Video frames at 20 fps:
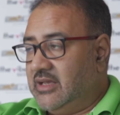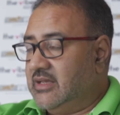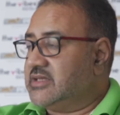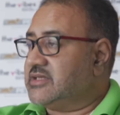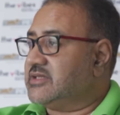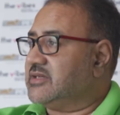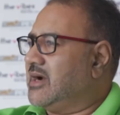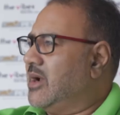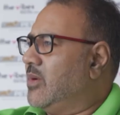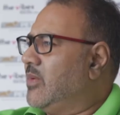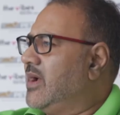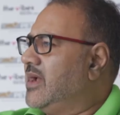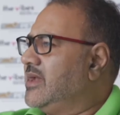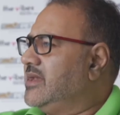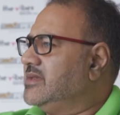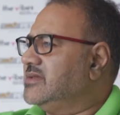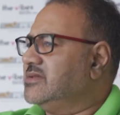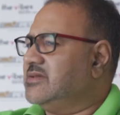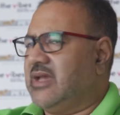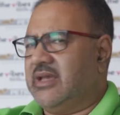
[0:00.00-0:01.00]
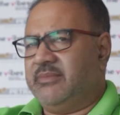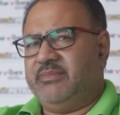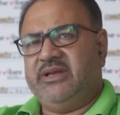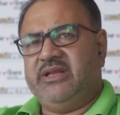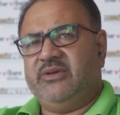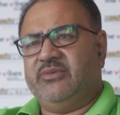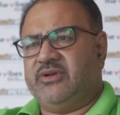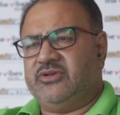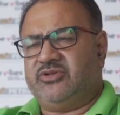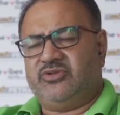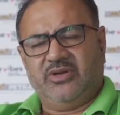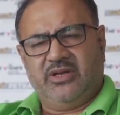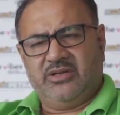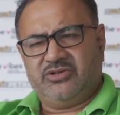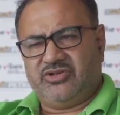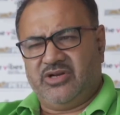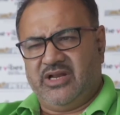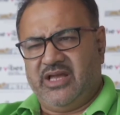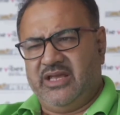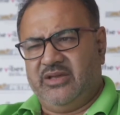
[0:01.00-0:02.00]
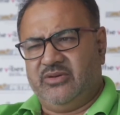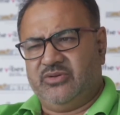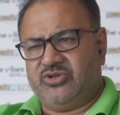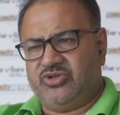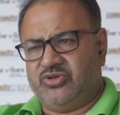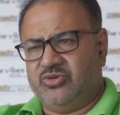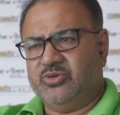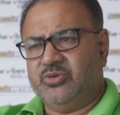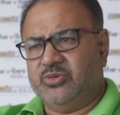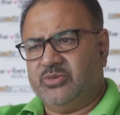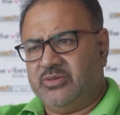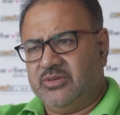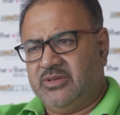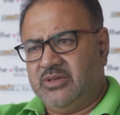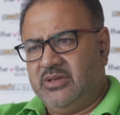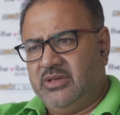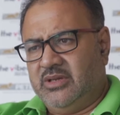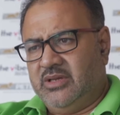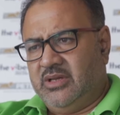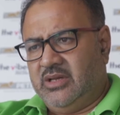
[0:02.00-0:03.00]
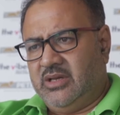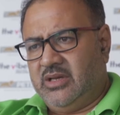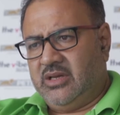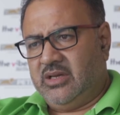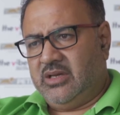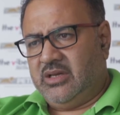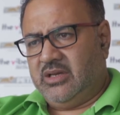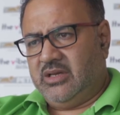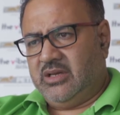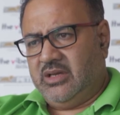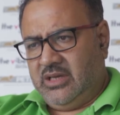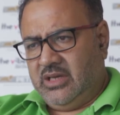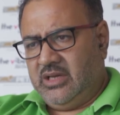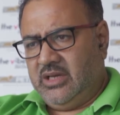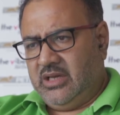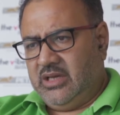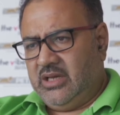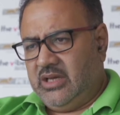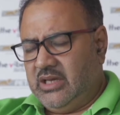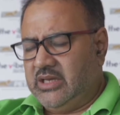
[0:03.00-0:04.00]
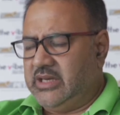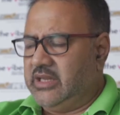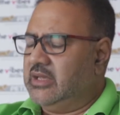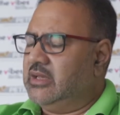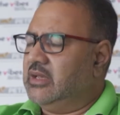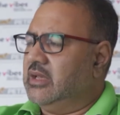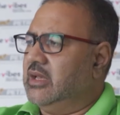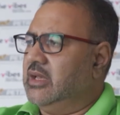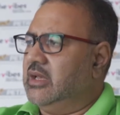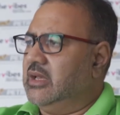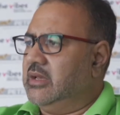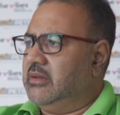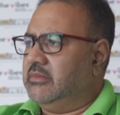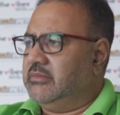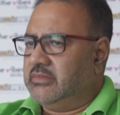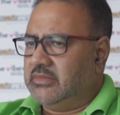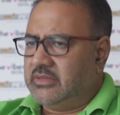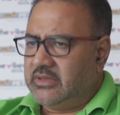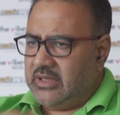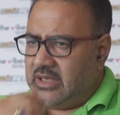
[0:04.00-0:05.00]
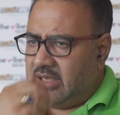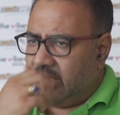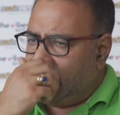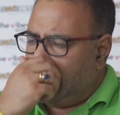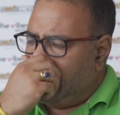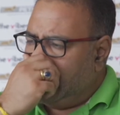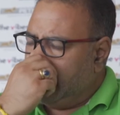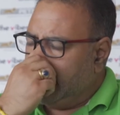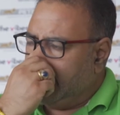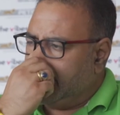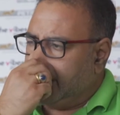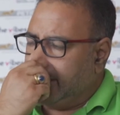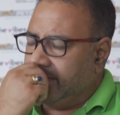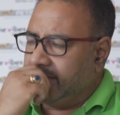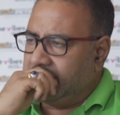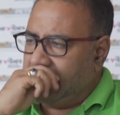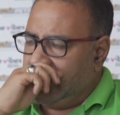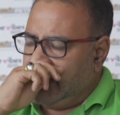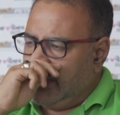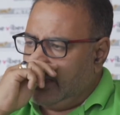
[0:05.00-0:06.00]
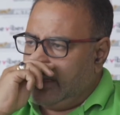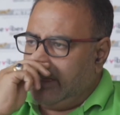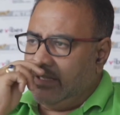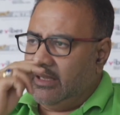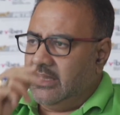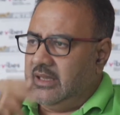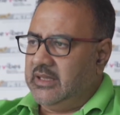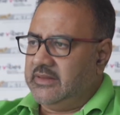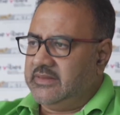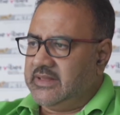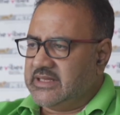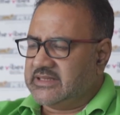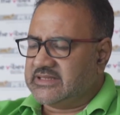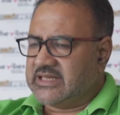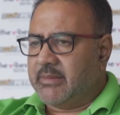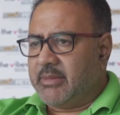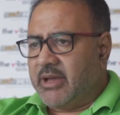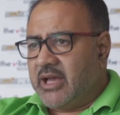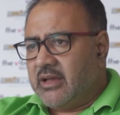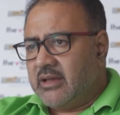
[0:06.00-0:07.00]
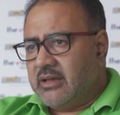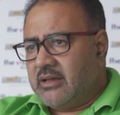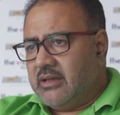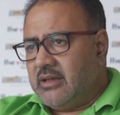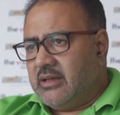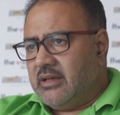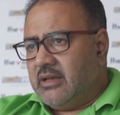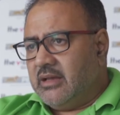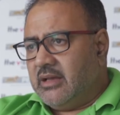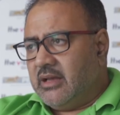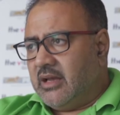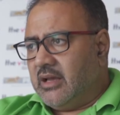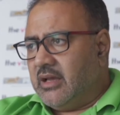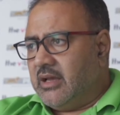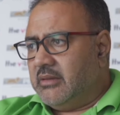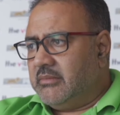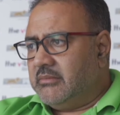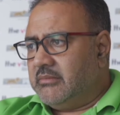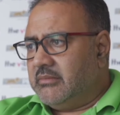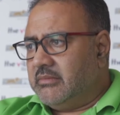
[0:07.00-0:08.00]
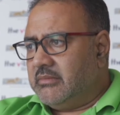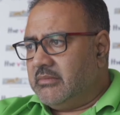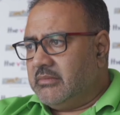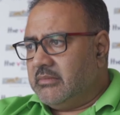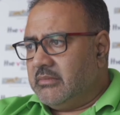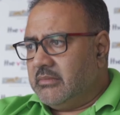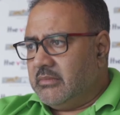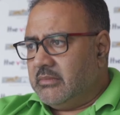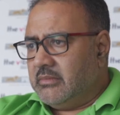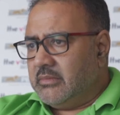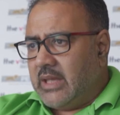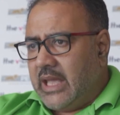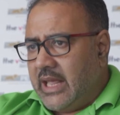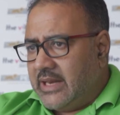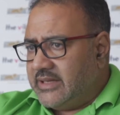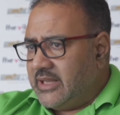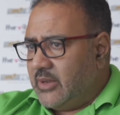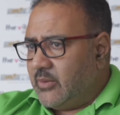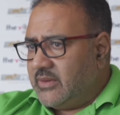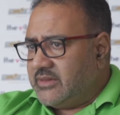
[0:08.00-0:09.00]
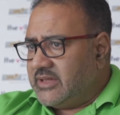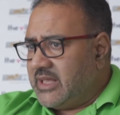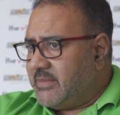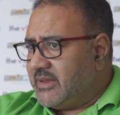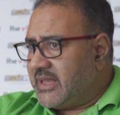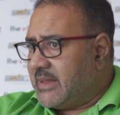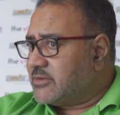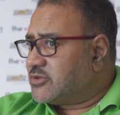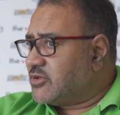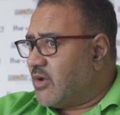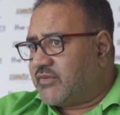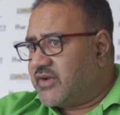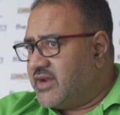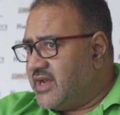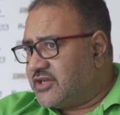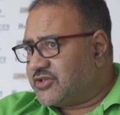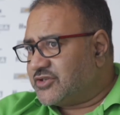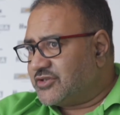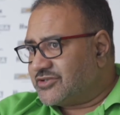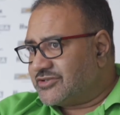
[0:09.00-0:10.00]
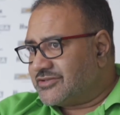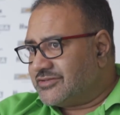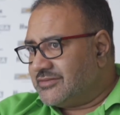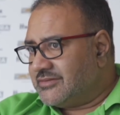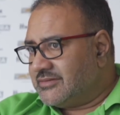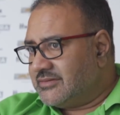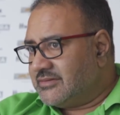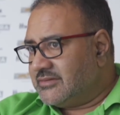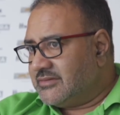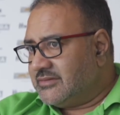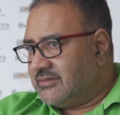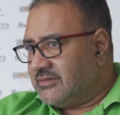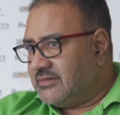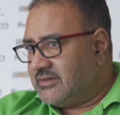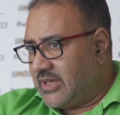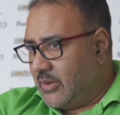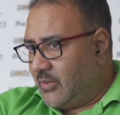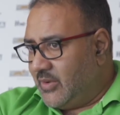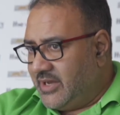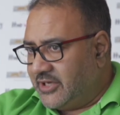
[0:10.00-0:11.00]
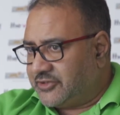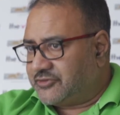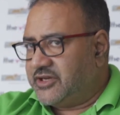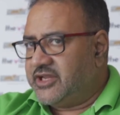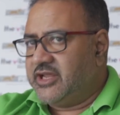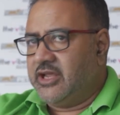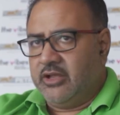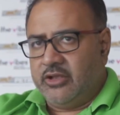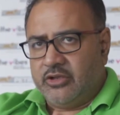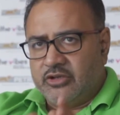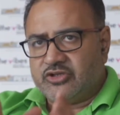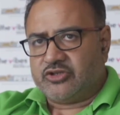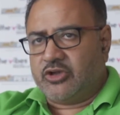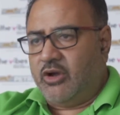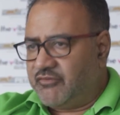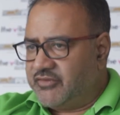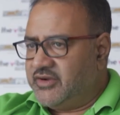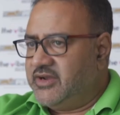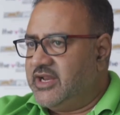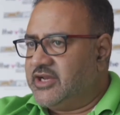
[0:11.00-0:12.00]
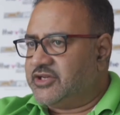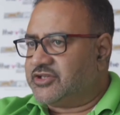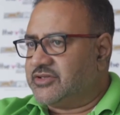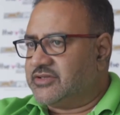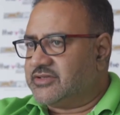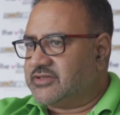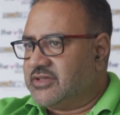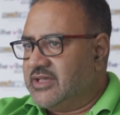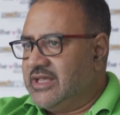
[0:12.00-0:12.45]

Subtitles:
Sarawak is, I believe, July or June? Earlier. Earlier date than Sabah. And they became sovereign nations. They were literally sovereign nations.